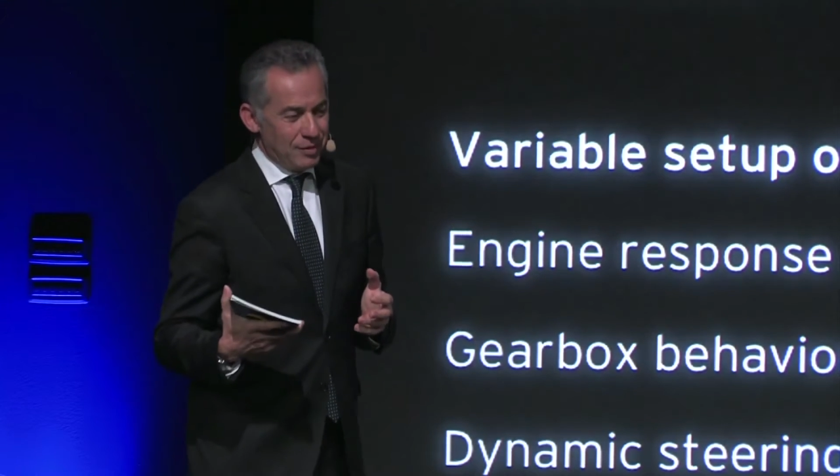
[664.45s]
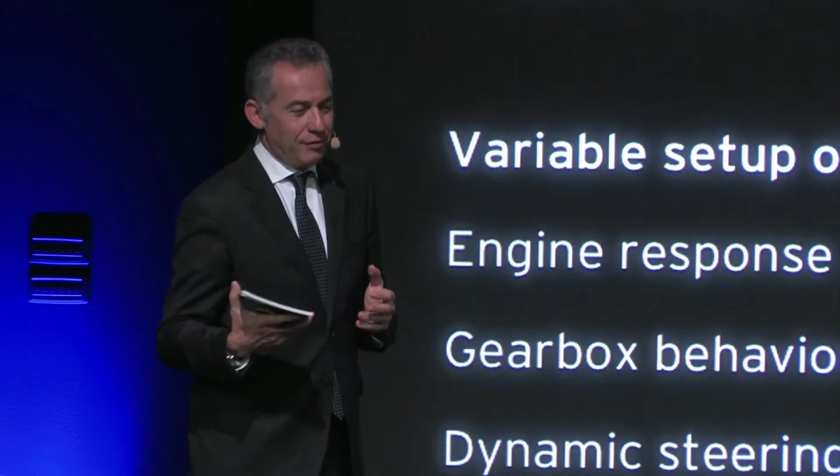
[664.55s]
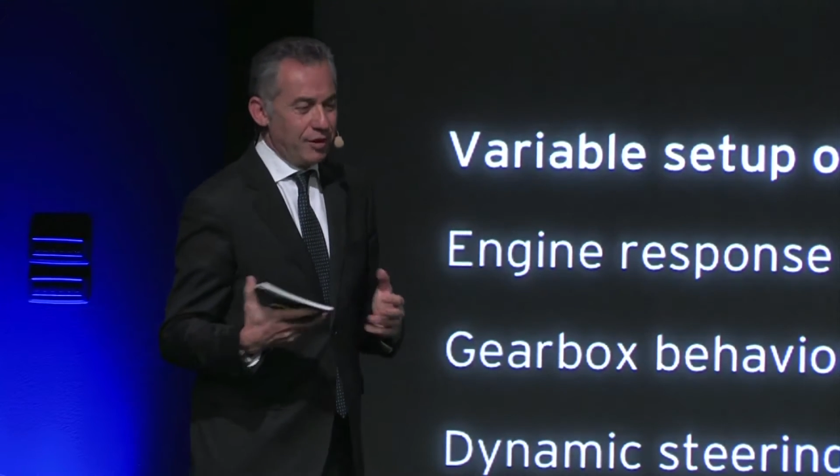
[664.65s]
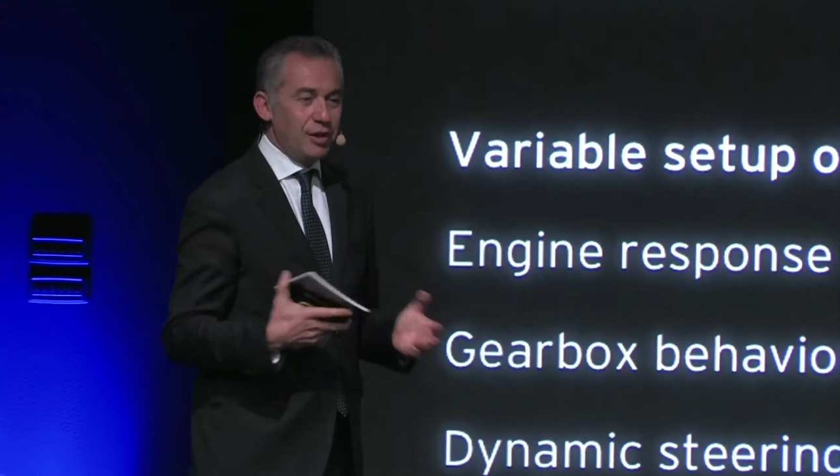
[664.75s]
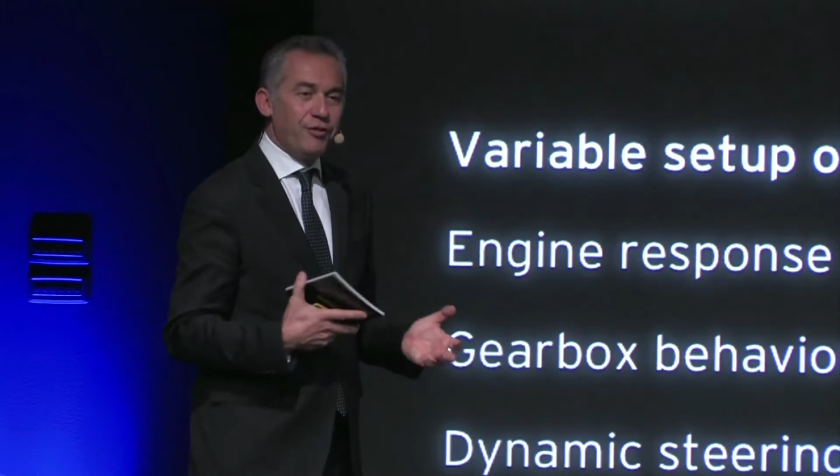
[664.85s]

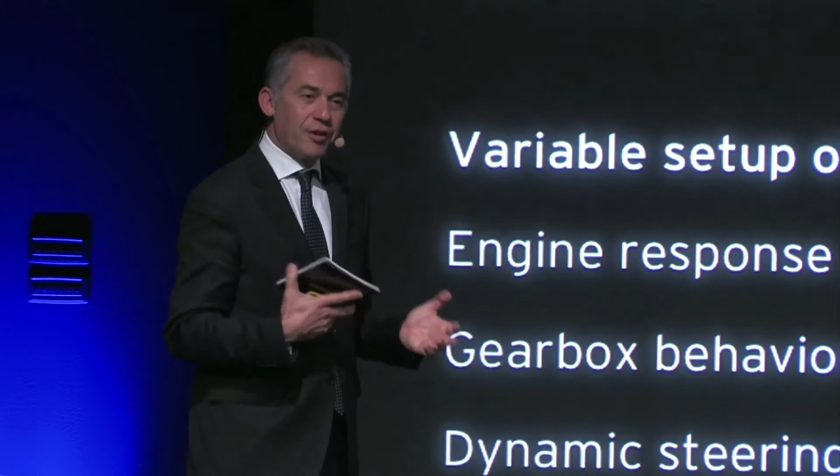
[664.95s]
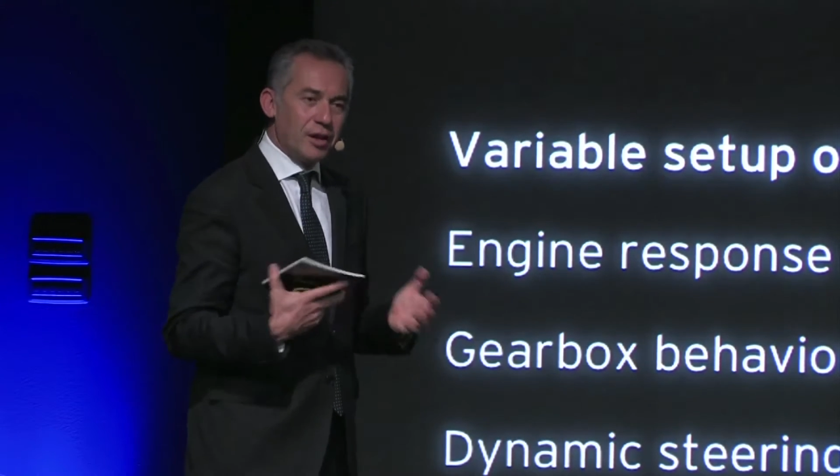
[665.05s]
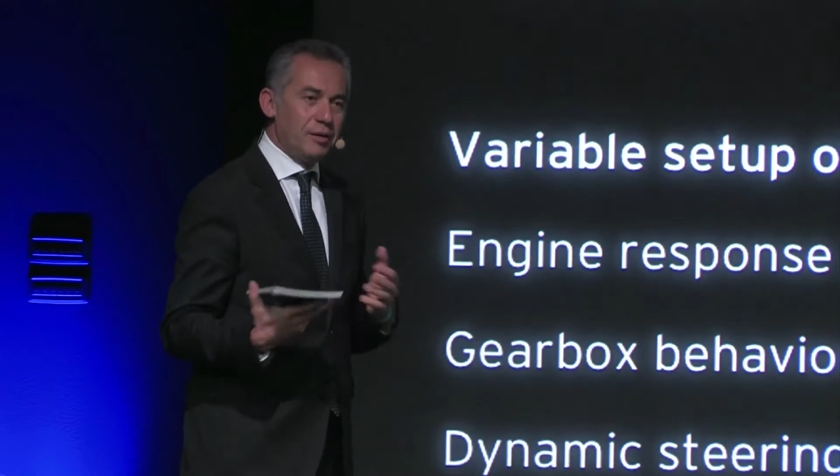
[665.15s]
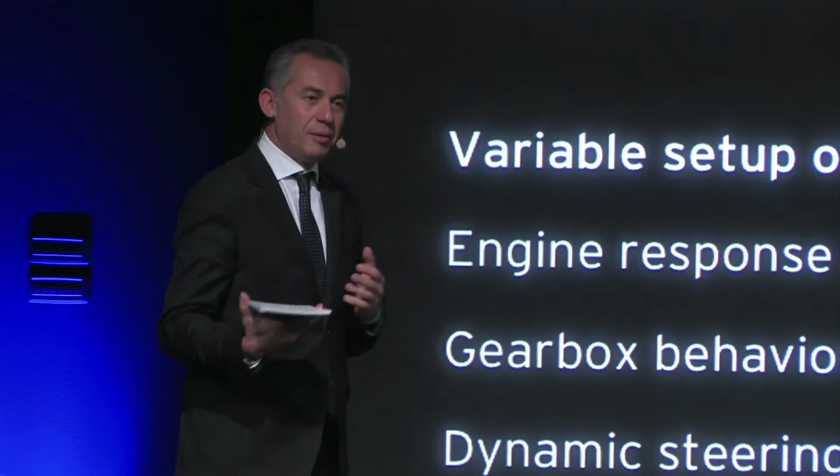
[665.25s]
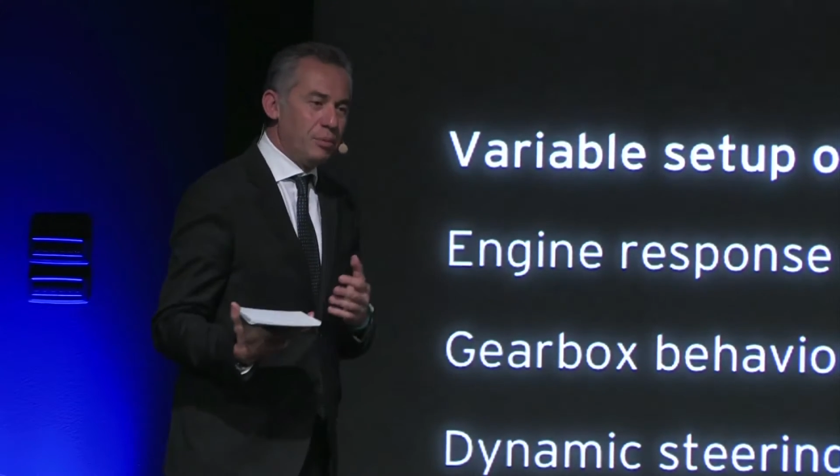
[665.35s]
the
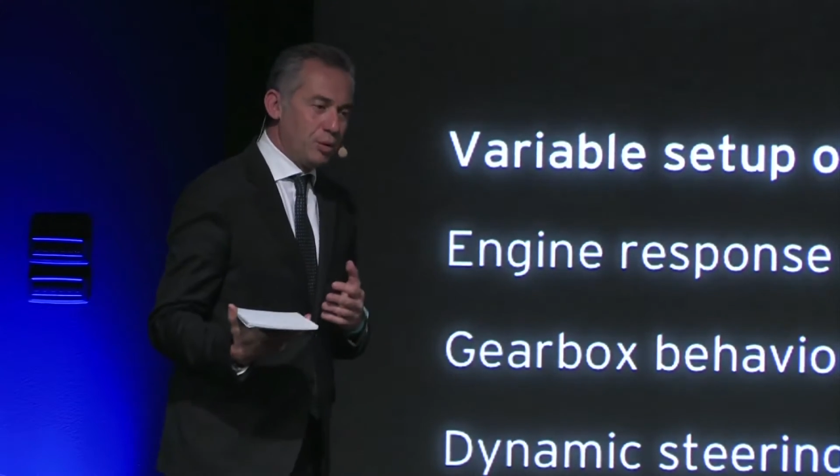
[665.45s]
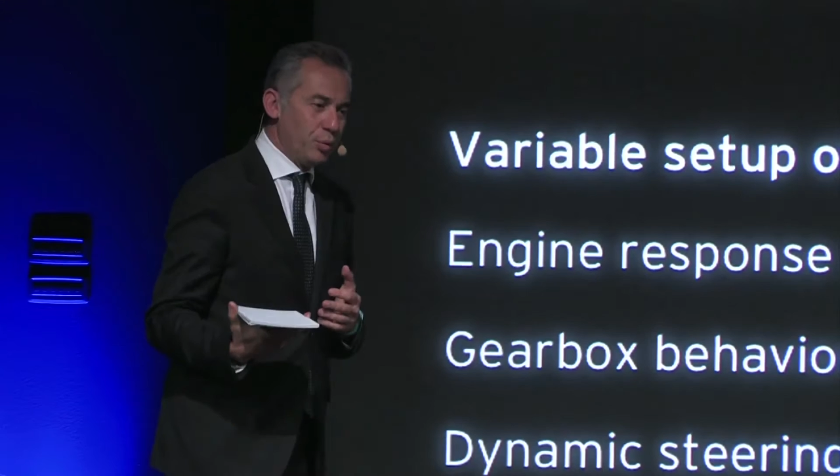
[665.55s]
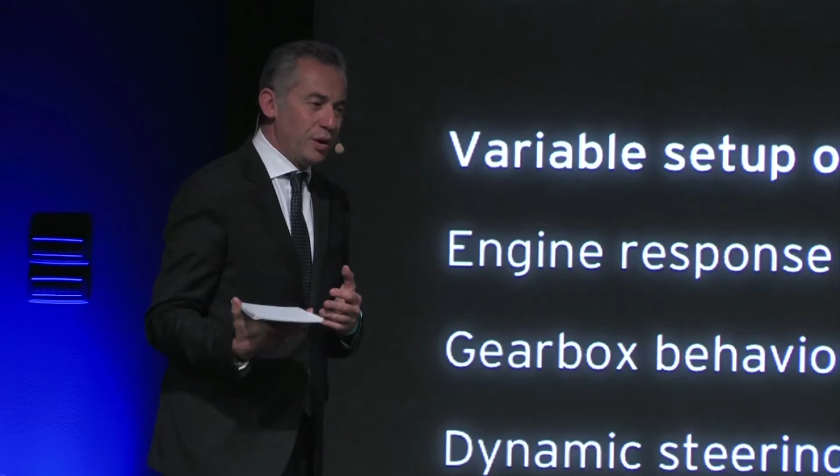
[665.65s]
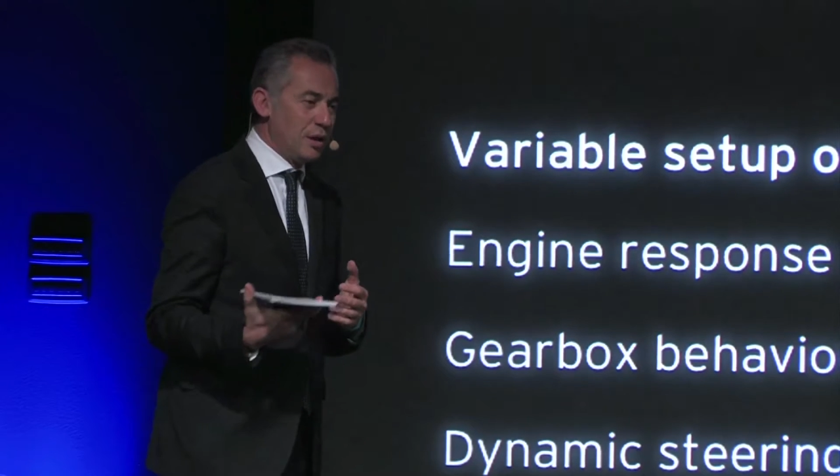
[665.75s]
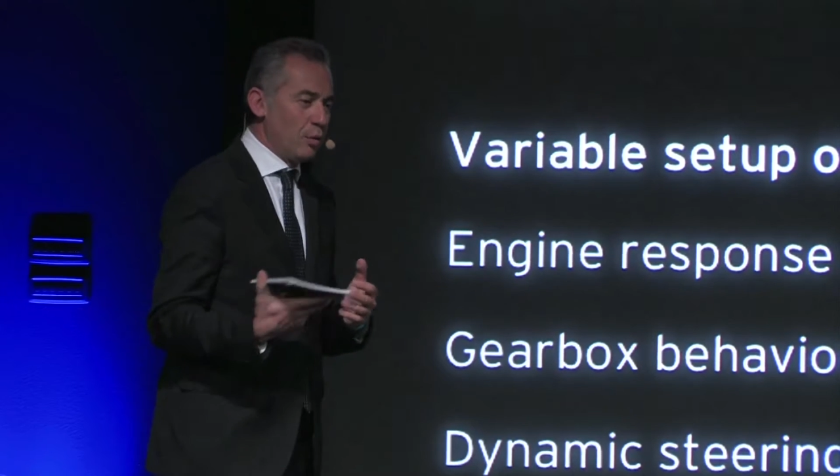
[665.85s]
difference
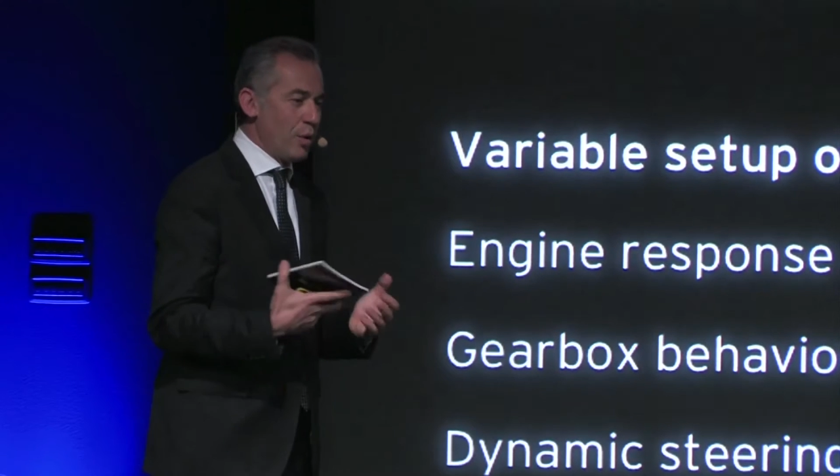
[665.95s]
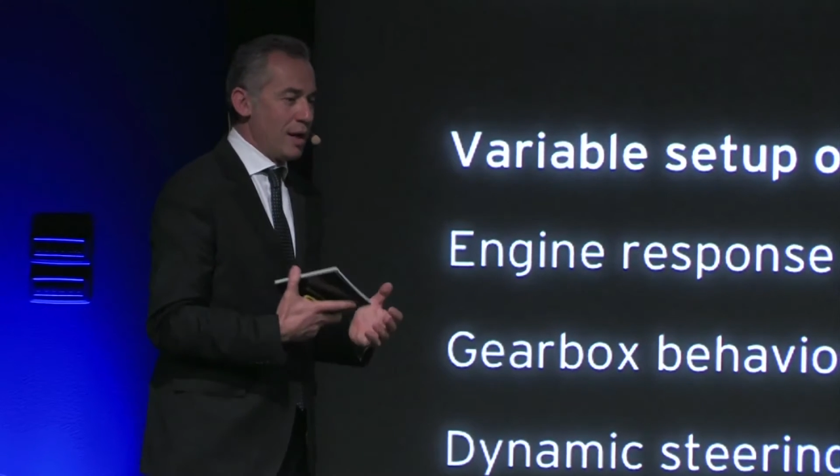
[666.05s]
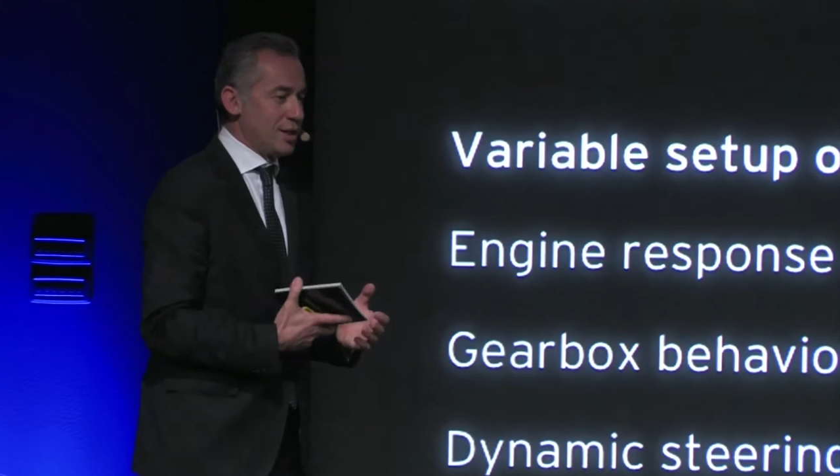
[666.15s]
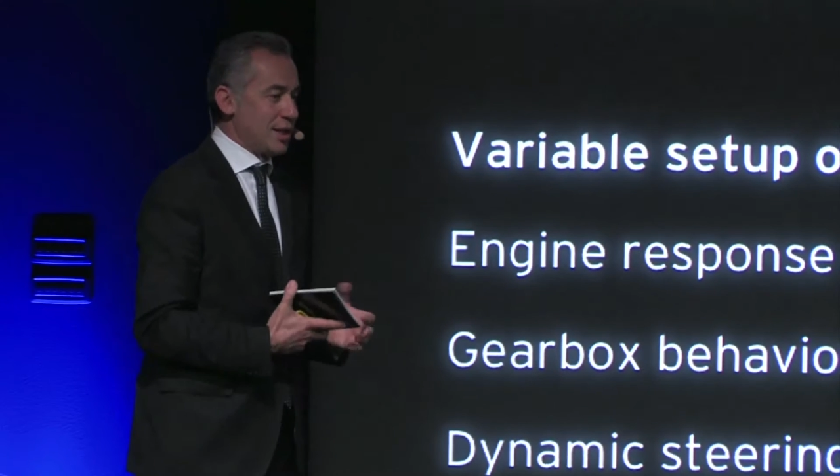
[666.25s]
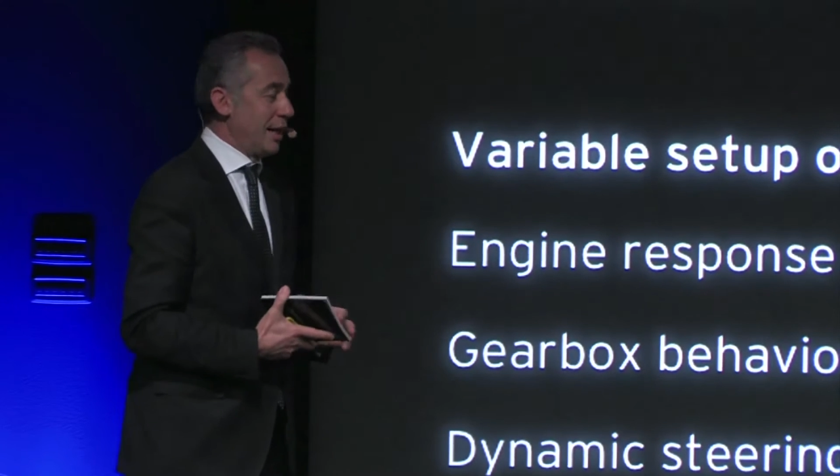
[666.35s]
between
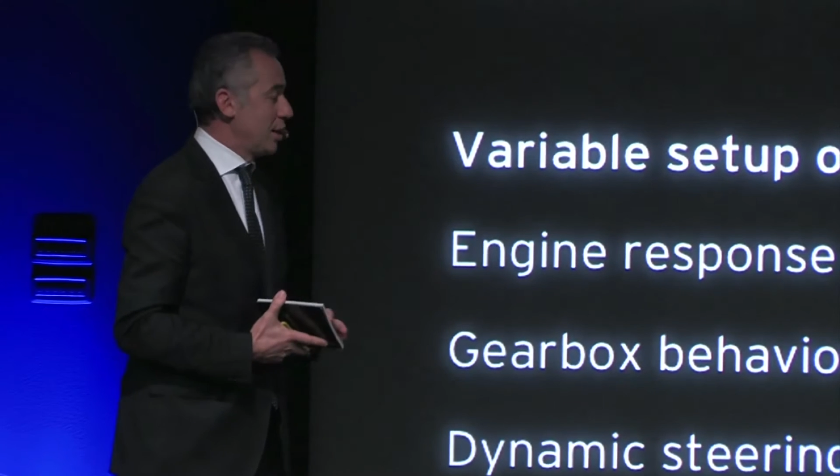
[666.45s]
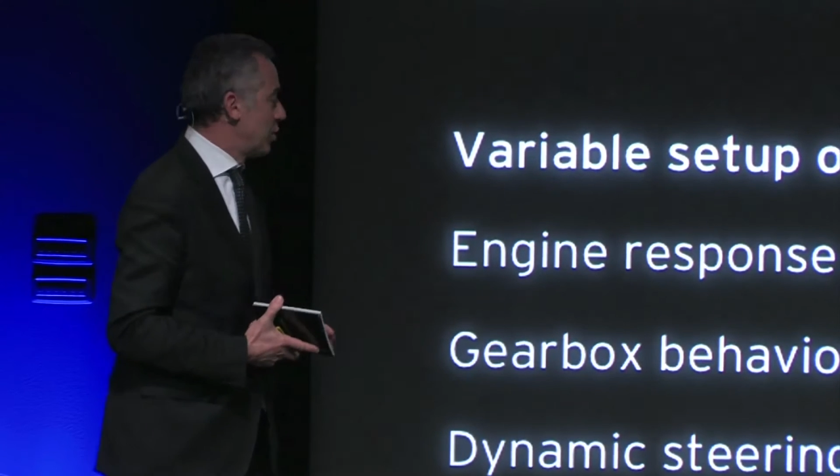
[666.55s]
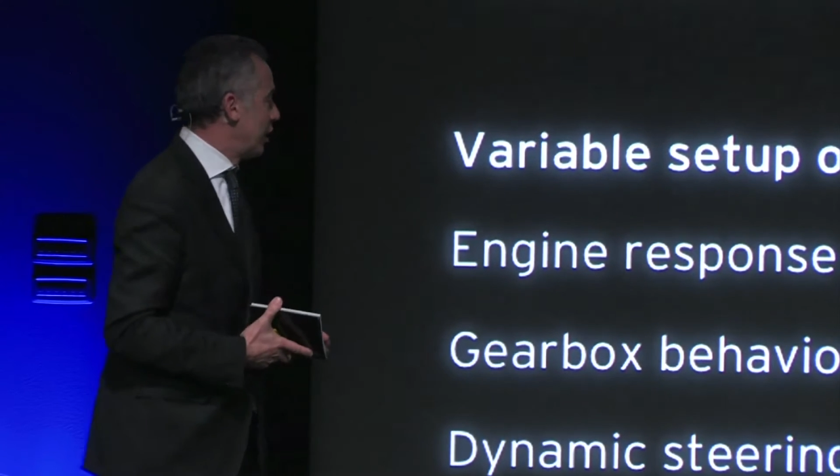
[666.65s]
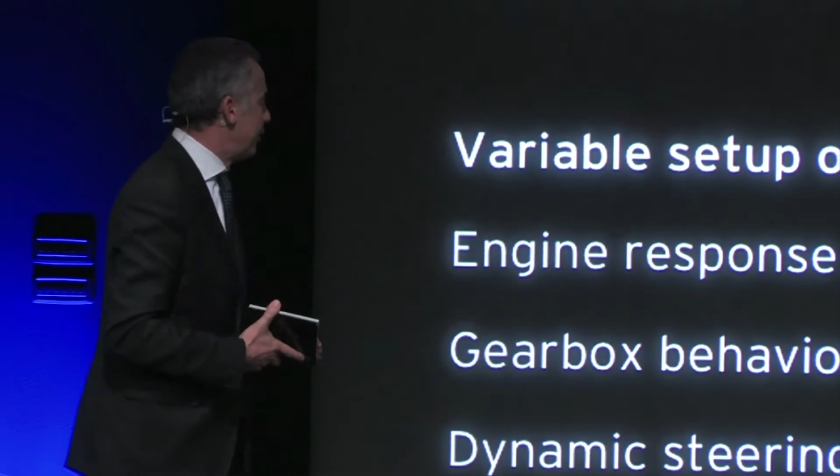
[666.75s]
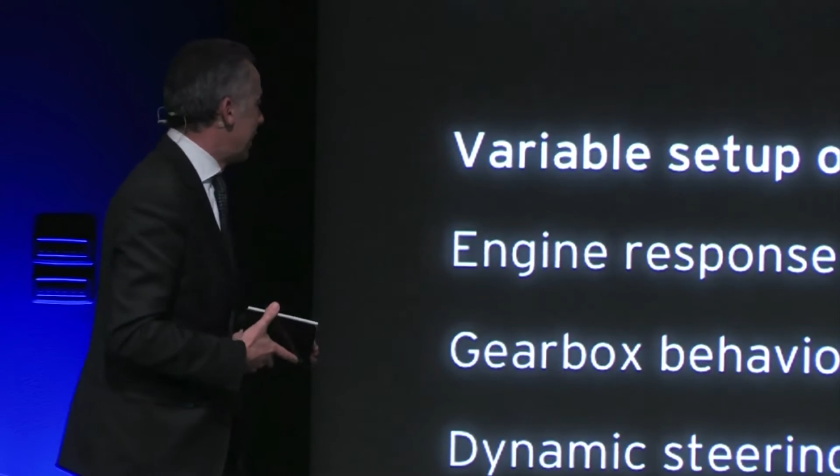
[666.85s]
one selection and